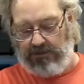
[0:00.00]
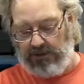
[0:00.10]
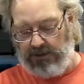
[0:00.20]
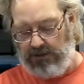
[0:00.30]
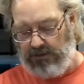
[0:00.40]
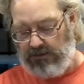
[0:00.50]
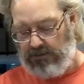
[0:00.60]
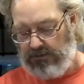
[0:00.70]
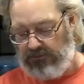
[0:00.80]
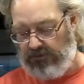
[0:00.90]
Like
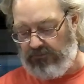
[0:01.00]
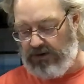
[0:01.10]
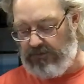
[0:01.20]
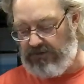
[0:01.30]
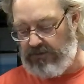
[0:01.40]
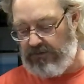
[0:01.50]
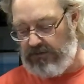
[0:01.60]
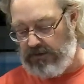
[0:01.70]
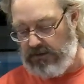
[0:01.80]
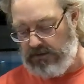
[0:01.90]
Chef Ramsay would
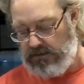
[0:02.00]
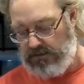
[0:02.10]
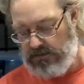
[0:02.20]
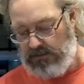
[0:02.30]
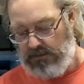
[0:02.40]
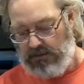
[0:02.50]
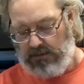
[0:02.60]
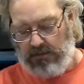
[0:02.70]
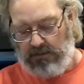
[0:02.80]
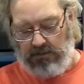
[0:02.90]
say.
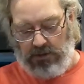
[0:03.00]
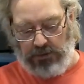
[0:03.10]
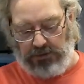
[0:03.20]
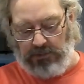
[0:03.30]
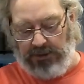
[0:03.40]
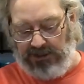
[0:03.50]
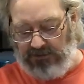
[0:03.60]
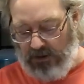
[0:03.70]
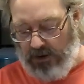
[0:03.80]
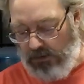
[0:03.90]
Put the
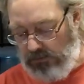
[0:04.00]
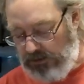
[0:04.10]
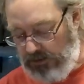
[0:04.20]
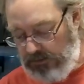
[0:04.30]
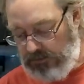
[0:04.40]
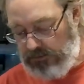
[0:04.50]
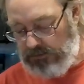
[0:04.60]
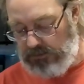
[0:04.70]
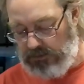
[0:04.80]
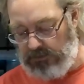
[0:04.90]
beans on.
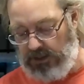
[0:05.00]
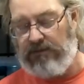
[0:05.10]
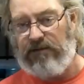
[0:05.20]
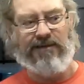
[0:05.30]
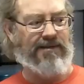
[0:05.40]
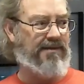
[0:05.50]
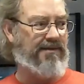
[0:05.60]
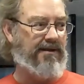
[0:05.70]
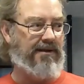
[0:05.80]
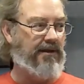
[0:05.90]
No,
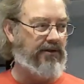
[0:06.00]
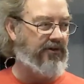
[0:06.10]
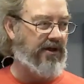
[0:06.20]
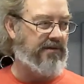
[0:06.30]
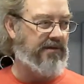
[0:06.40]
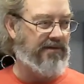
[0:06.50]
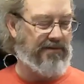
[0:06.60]
that's not an English accent.